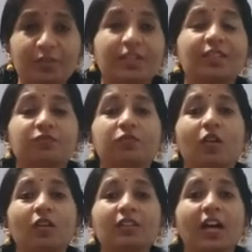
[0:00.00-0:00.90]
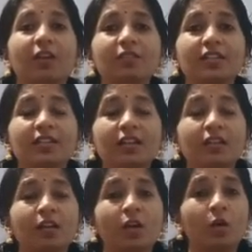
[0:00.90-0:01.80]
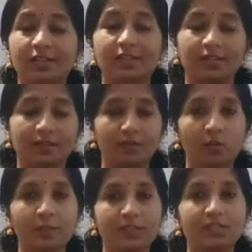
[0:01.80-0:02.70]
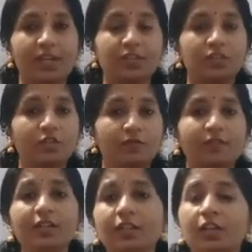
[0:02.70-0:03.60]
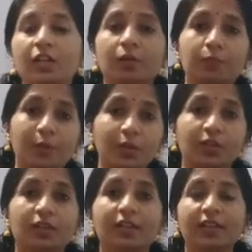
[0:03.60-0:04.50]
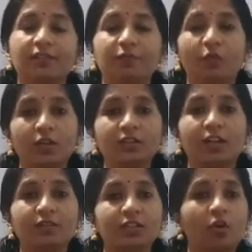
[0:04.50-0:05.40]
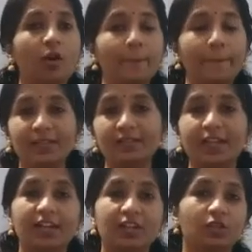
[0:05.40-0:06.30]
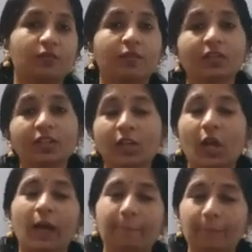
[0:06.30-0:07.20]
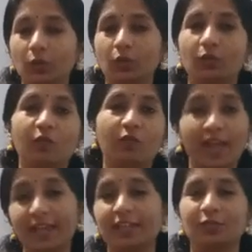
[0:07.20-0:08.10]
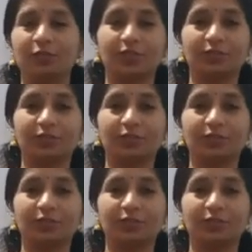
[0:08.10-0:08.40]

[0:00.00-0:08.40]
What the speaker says: good. It fall down in the, isn't it, opposite direction of our pull. It fall down in the opposite direction of our pull. Very good.